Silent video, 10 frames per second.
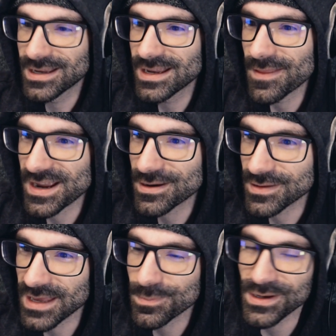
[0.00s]
and
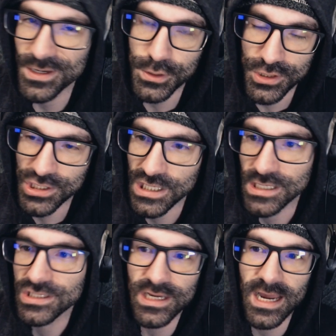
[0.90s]
that opinion could
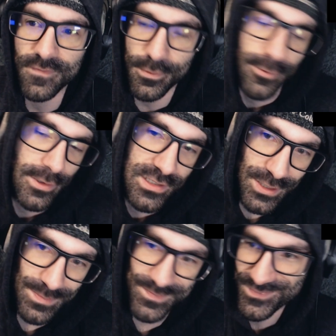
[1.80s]
change afterwards.
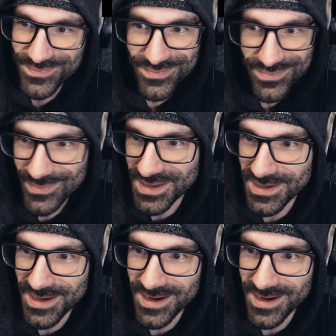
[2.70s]
So yeah.